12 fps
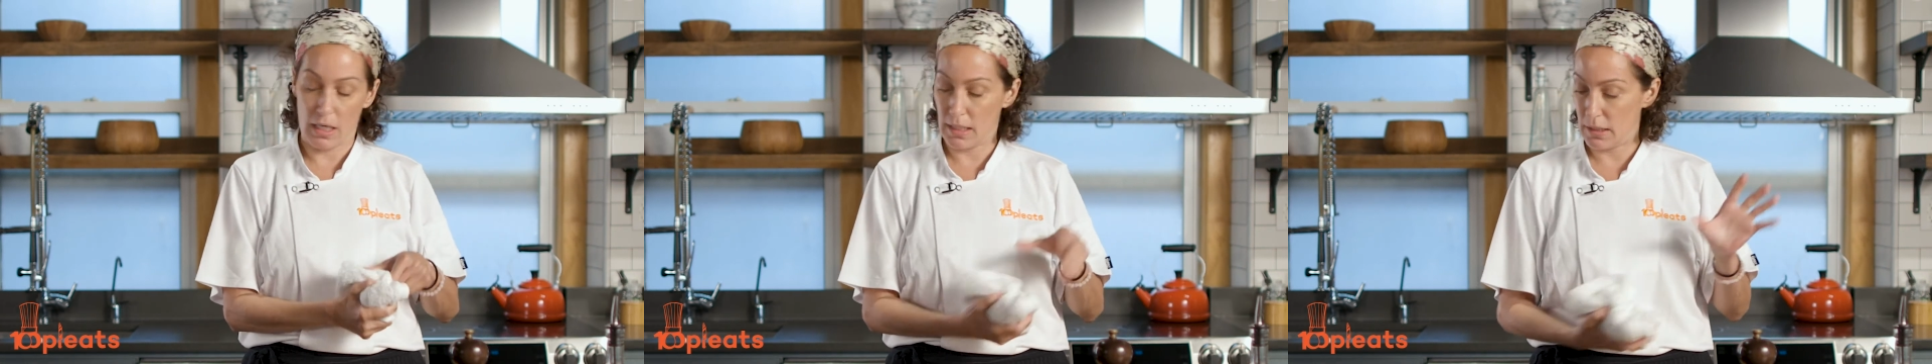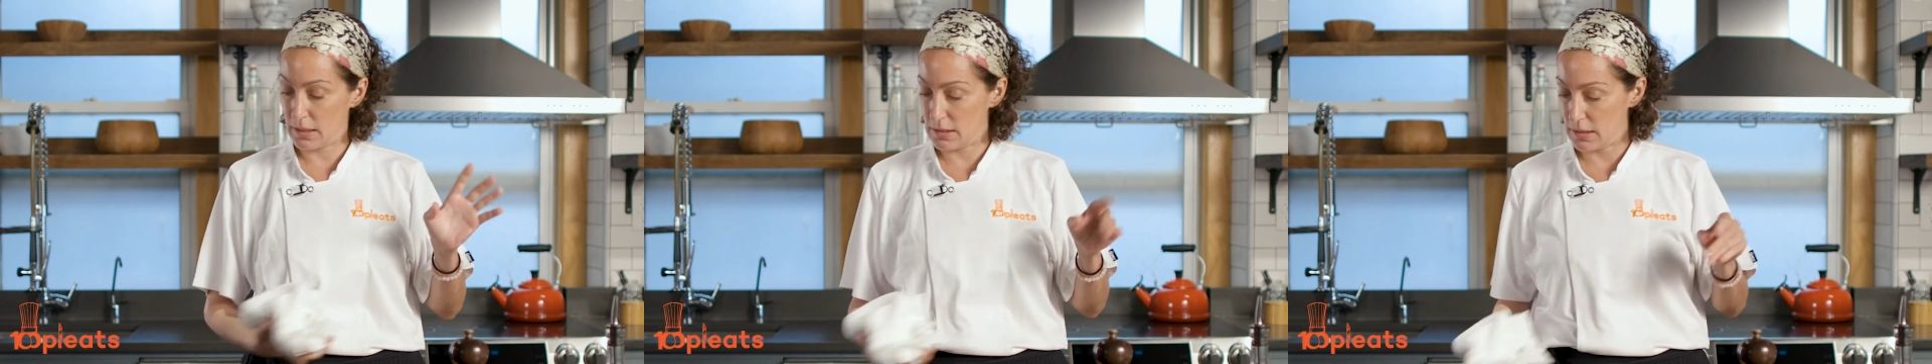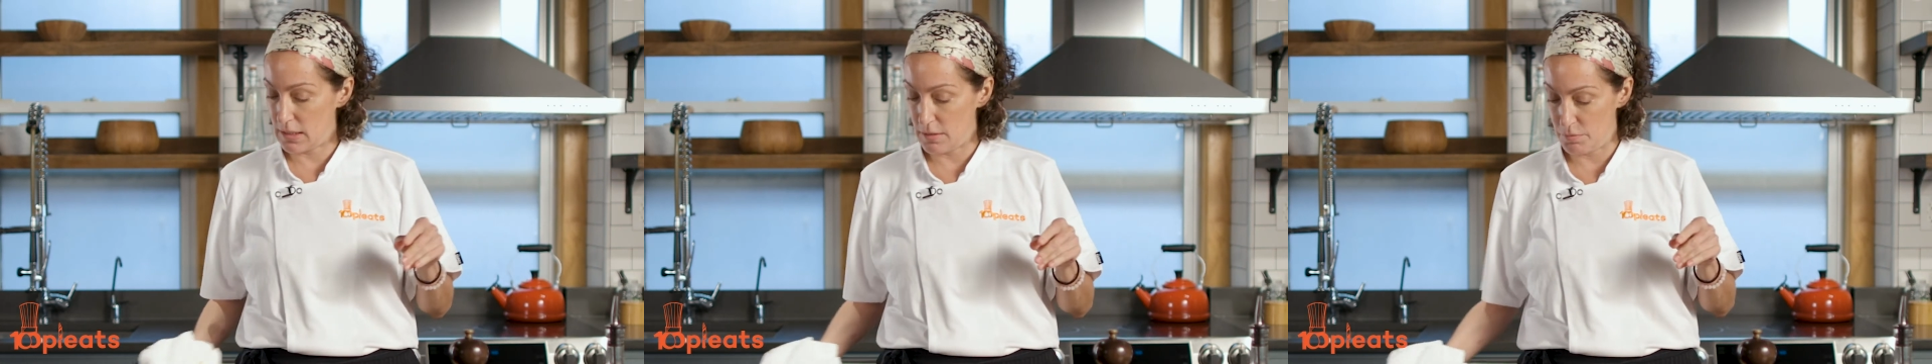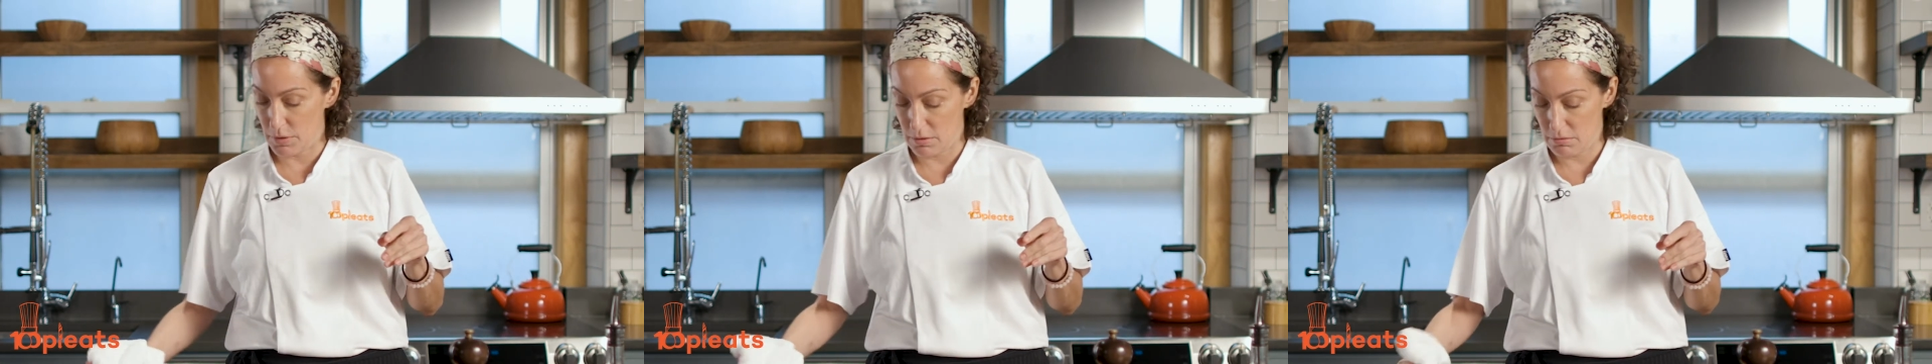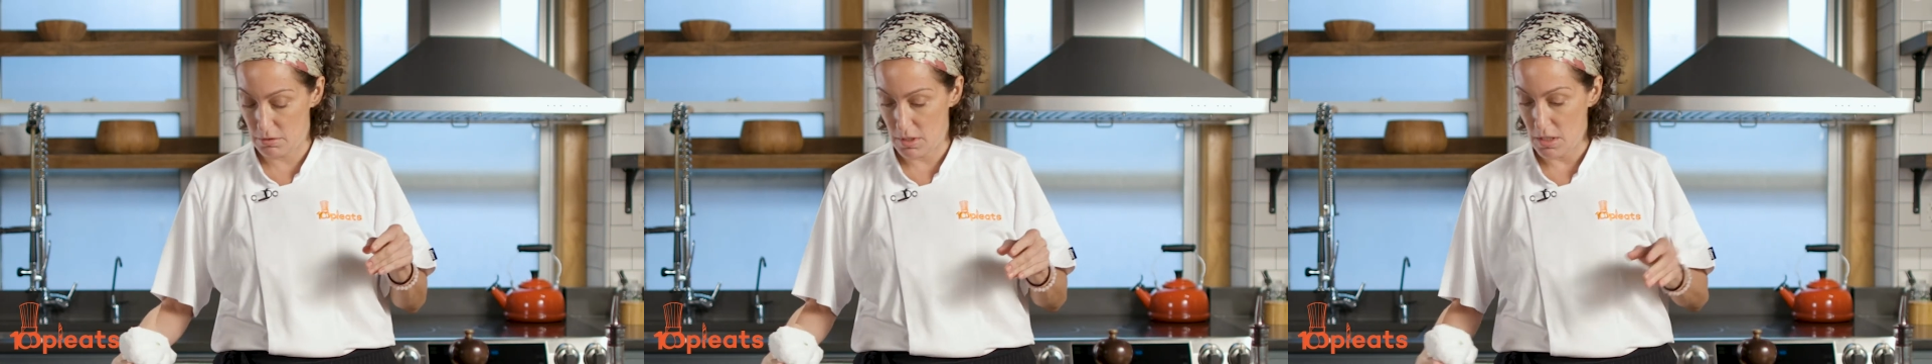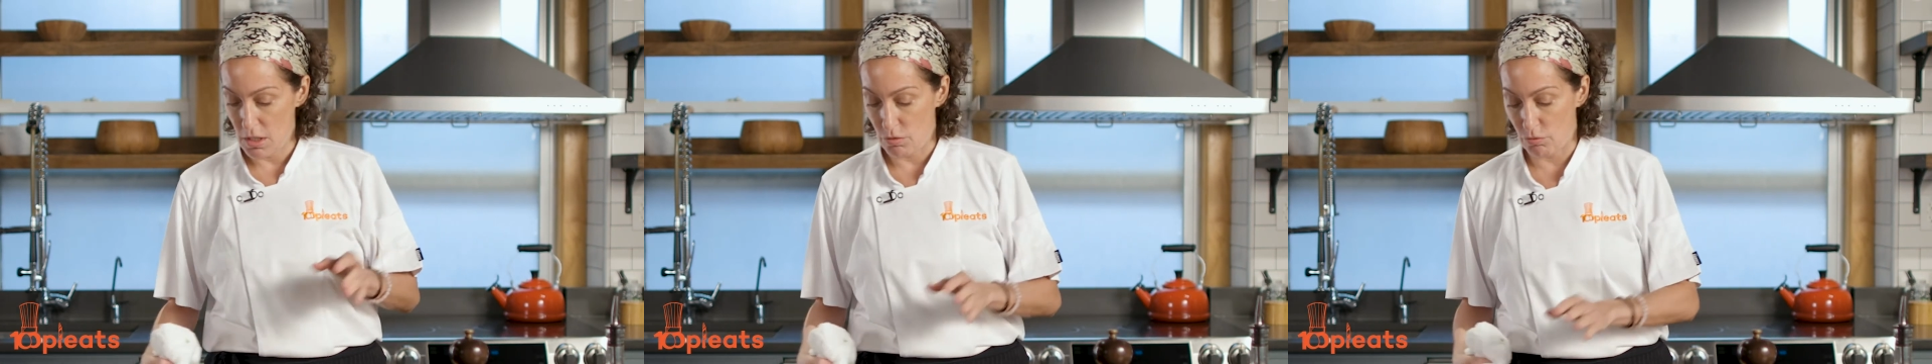I like to keep it
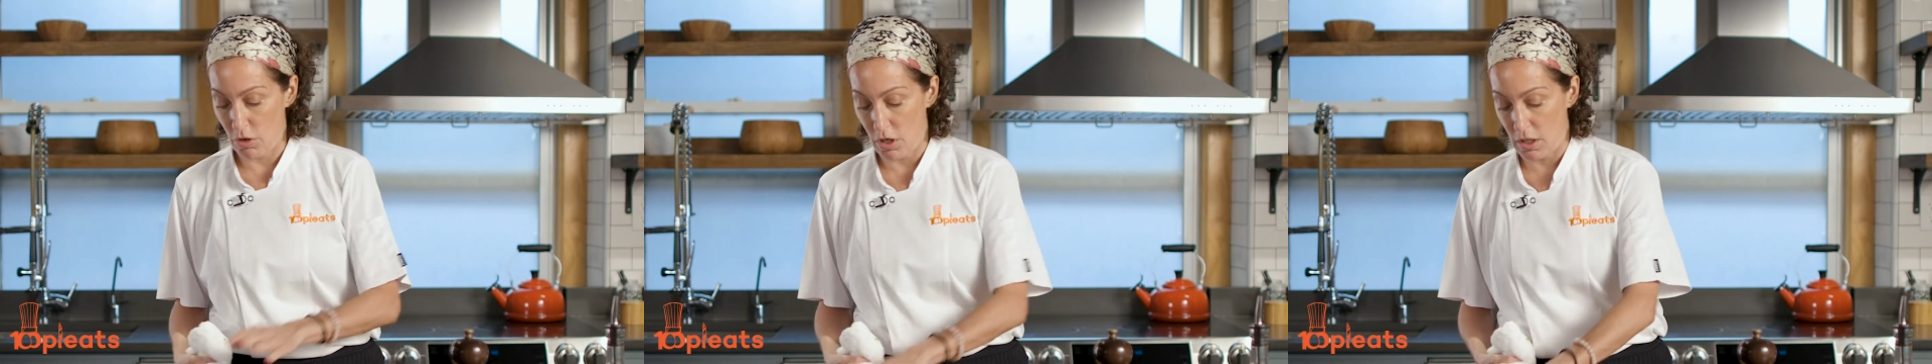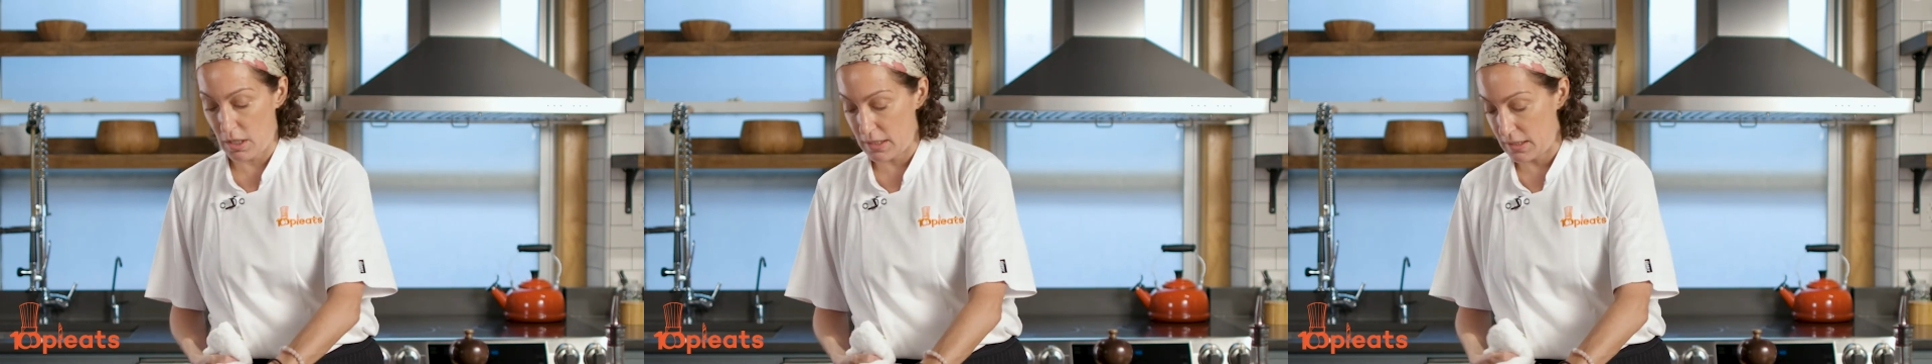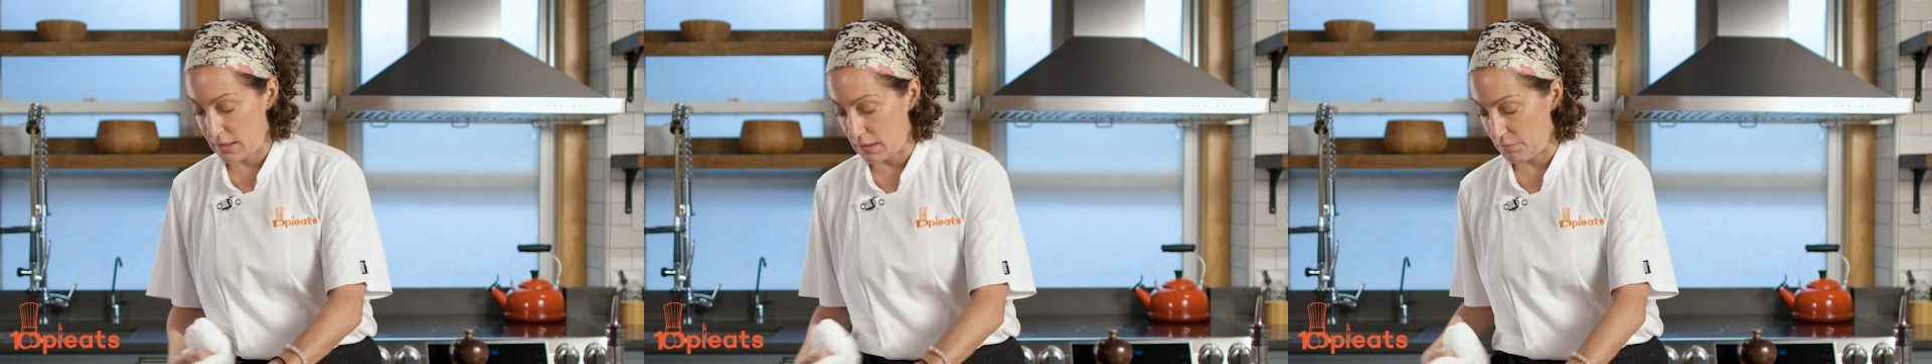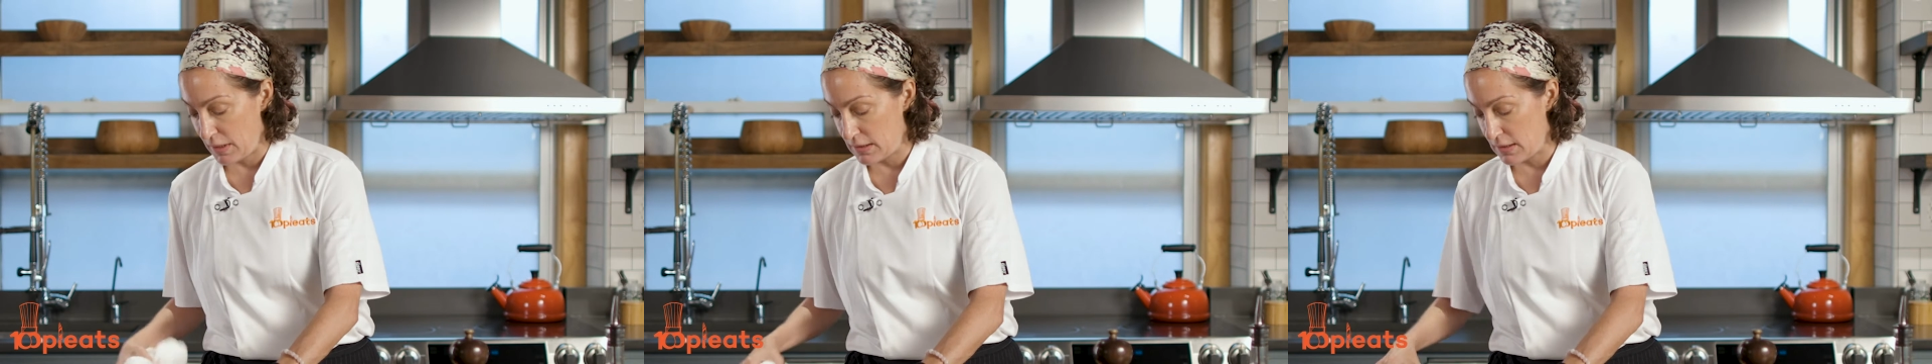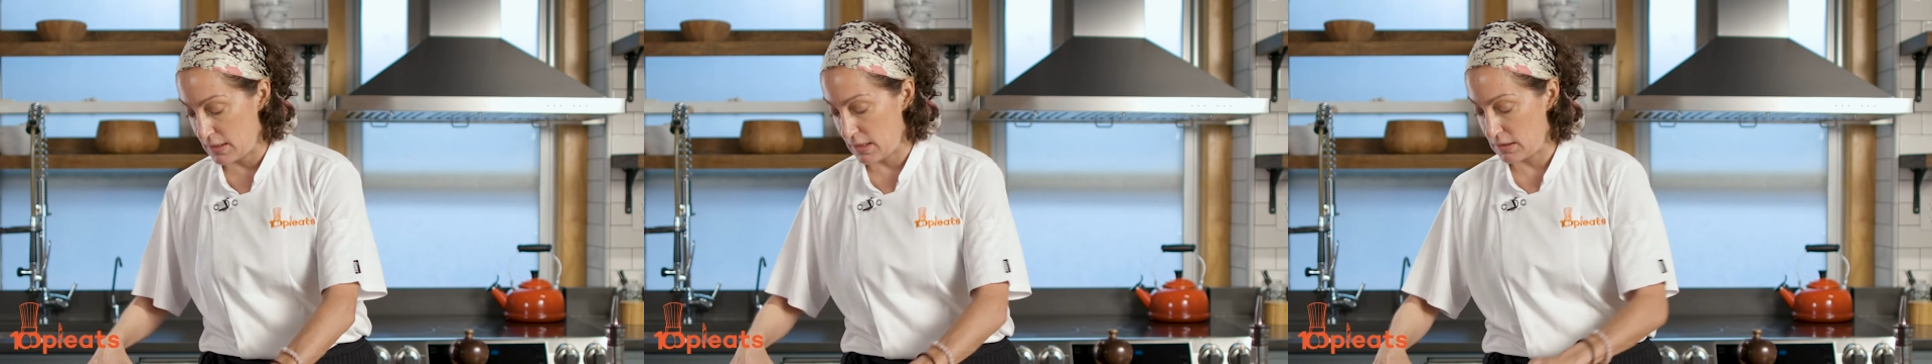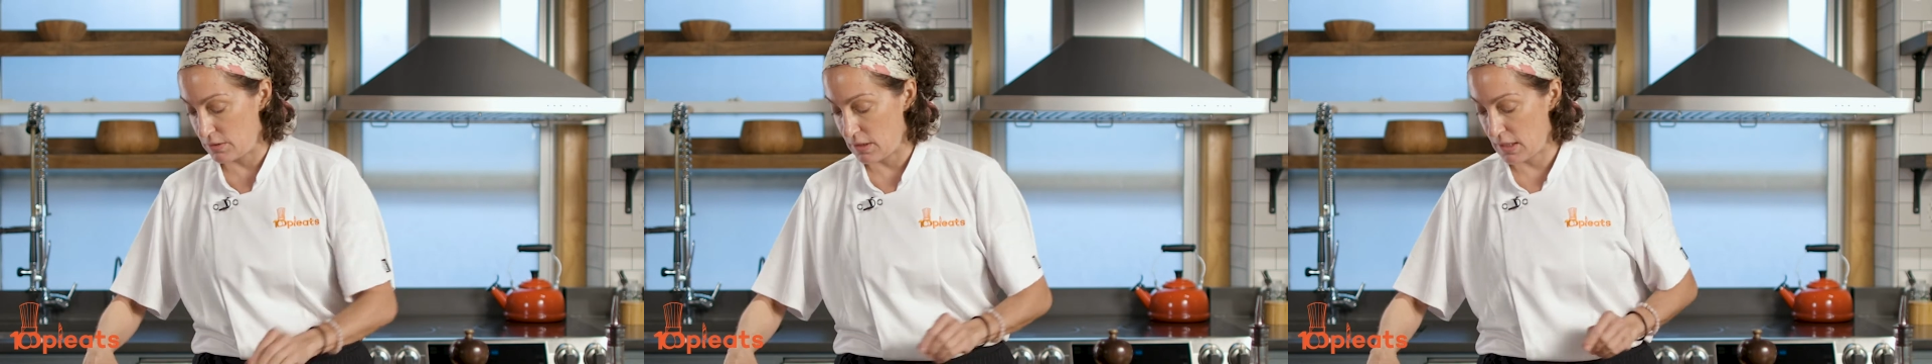raw. I think it makes it
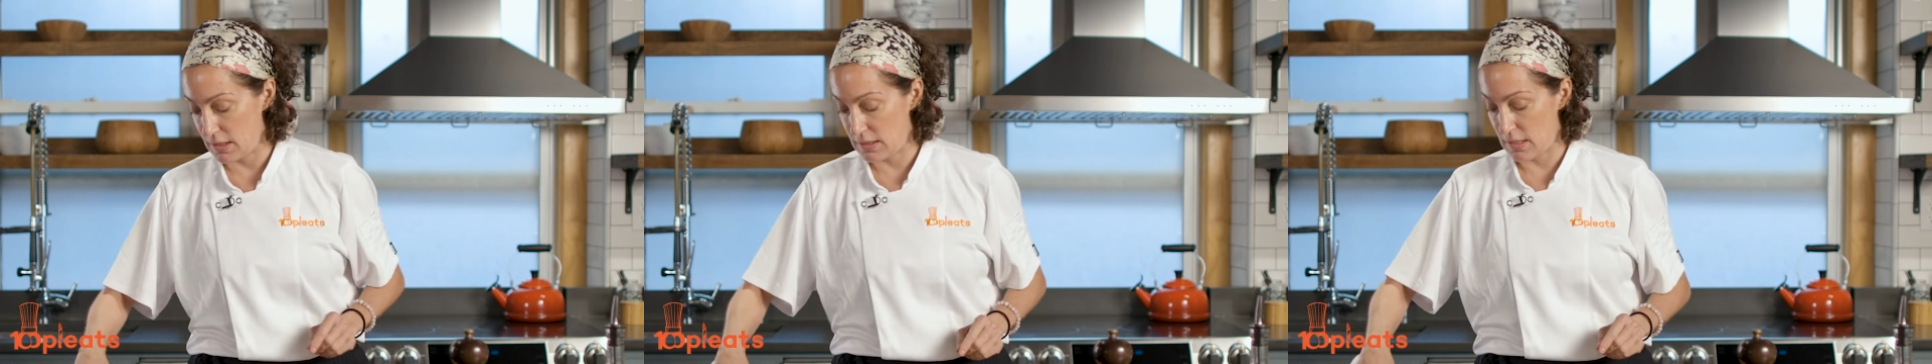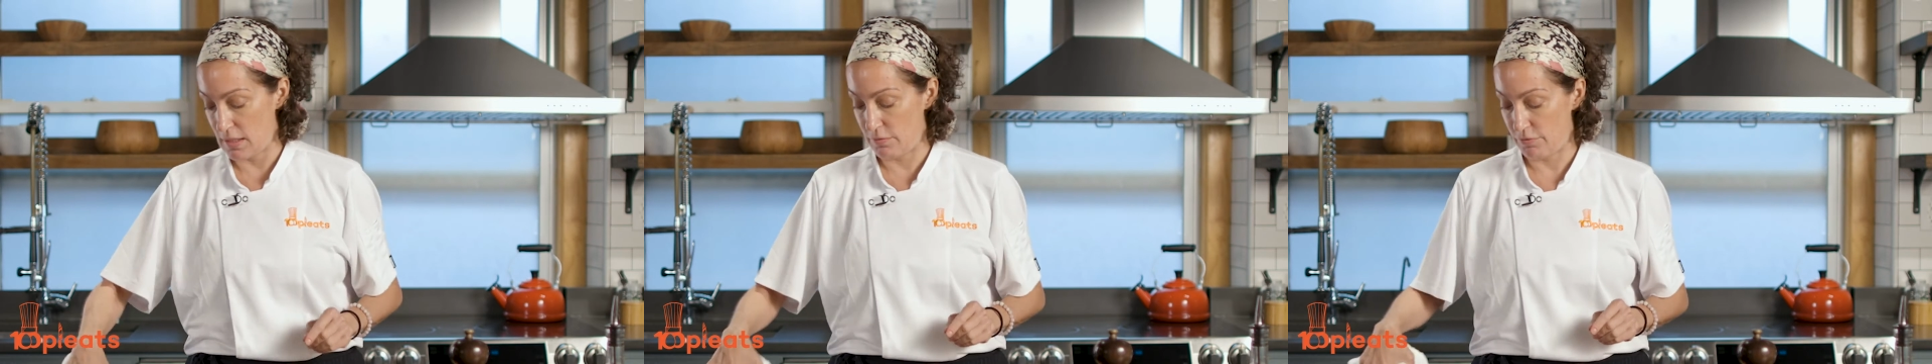taste nice and